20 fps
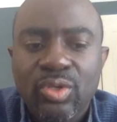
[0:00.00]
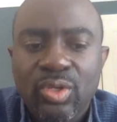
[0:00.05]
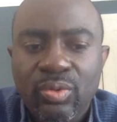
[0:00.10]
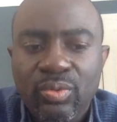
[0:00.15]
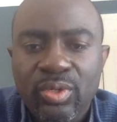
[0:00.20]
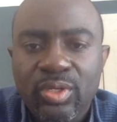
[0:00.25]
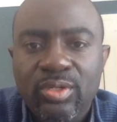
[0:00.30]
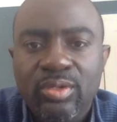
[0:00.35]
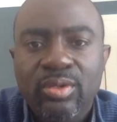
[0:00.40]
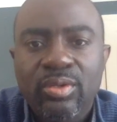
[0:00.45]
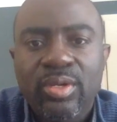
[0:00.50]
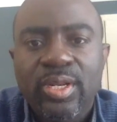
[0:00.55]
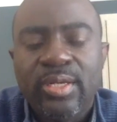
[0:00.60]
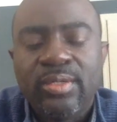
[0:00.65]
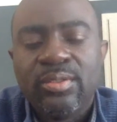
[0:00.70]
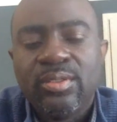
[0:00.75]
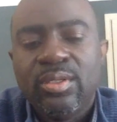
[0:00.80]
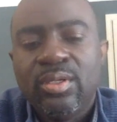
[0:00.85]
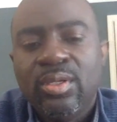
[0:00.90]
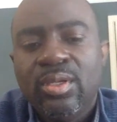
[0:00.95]
you want to do that.
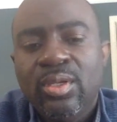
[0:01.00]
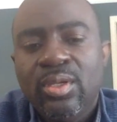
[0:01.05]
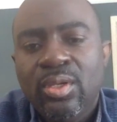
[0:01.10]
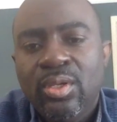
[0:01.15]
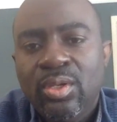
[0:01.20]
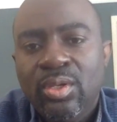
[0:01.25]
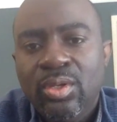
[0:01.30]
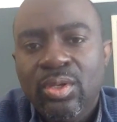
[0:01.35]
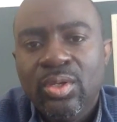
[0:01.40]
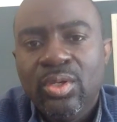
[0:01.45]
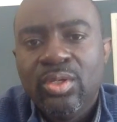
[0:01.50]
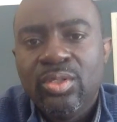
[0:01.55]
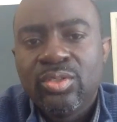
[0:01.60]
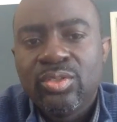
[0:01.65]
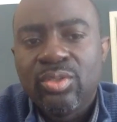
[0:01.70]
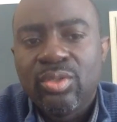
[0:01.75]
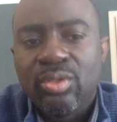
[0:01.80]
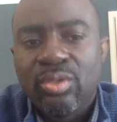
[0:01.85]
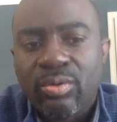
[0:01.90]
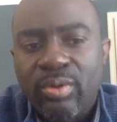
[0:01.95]

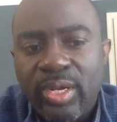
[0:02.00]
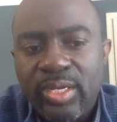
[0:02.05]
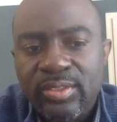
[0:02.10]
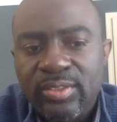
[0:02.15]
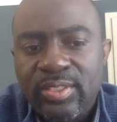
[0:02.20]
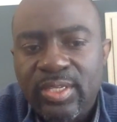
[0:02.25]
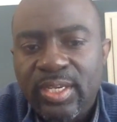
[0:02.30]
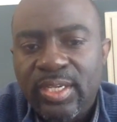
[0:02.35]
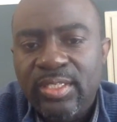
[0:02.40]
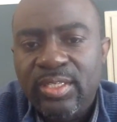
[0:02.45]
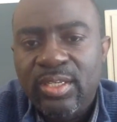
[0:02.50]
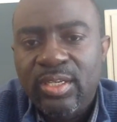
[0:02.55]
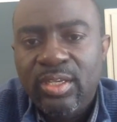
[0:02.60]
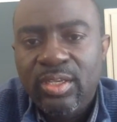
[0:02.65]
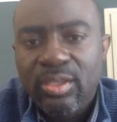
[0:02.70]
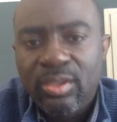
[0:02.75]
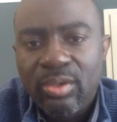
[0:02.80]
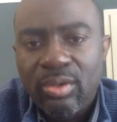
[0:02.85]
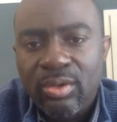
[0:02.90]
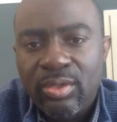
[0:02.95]
So granted,
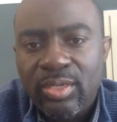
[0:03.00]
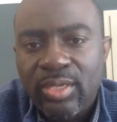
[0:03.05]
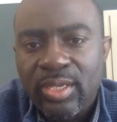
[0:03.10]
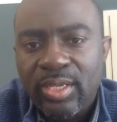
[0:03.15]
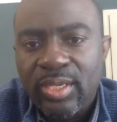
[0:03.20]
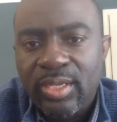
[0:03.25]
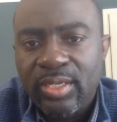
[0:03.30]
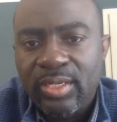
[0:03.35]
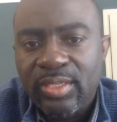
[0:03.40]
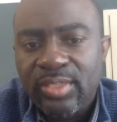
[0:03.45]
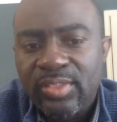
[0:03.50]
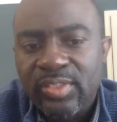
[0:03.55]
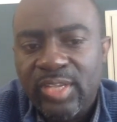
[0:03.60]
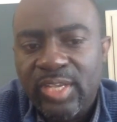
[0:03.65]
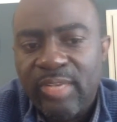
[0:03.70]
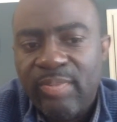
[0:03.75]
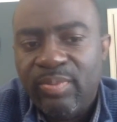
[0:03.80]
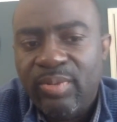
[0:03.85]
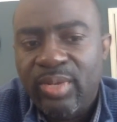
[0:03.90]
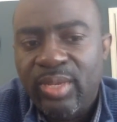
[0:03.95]
the
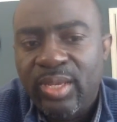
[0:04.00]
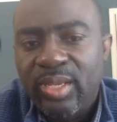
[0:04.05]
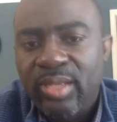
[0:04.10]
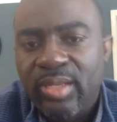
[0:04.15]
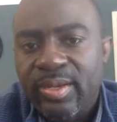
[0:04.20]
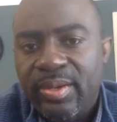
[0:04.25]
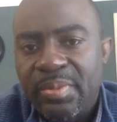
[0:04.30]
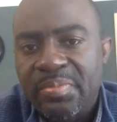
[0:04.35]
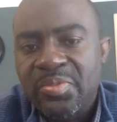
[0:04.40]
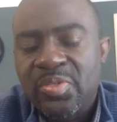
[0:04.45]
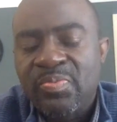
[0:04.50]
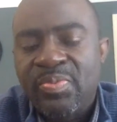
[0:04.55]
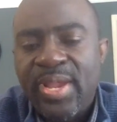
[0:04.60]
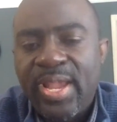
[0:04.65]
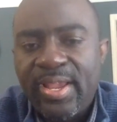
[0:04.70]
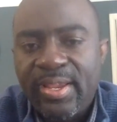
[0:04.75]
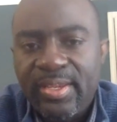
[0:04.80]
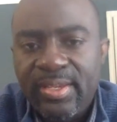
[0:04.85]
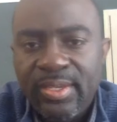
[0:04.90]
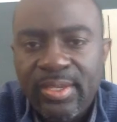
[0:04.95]
site plan comes
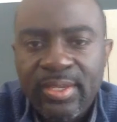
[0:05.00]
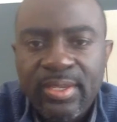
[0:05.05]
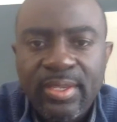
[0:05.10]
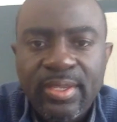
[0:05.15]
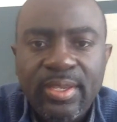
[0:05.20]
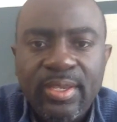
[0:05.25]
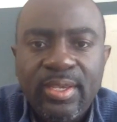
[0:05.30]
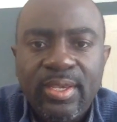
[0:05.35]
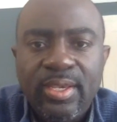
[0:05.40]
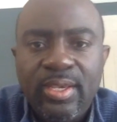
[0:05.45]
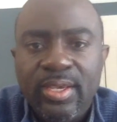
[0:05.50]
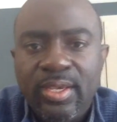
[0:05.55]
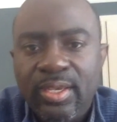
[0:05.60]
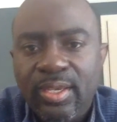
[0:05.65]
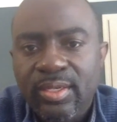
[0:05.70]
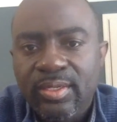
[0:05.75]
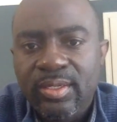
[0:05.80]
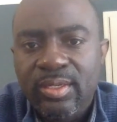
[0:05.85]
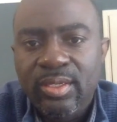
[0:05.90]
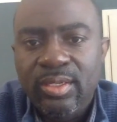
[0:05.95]
back,
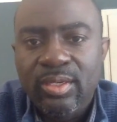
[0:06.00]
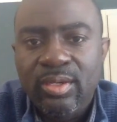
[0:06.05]
and